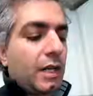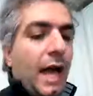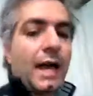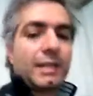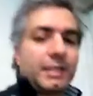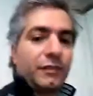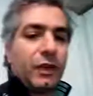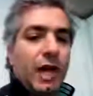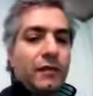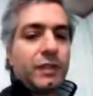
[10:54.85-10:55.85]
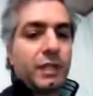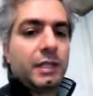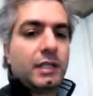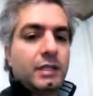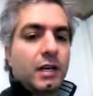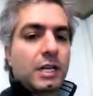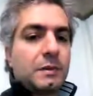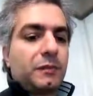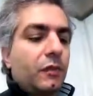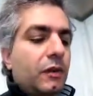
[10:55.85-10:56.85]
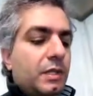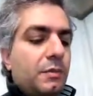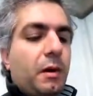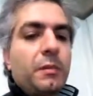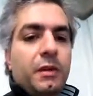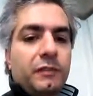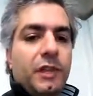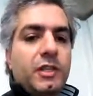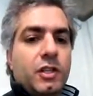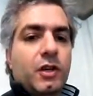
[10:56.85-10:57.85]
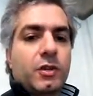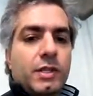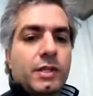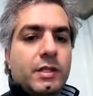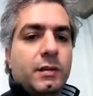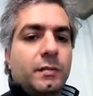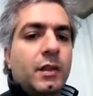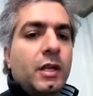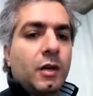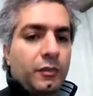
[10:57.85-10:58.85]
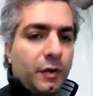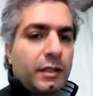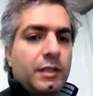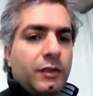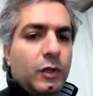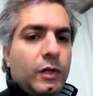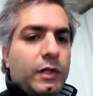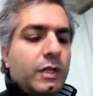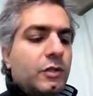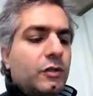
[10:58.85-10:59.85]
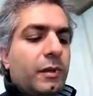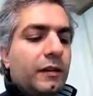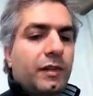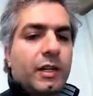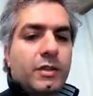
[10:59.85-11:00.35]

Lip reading: to act, if you haven't done detox before, this is probably going to flush out your system relatively quickly, so you might find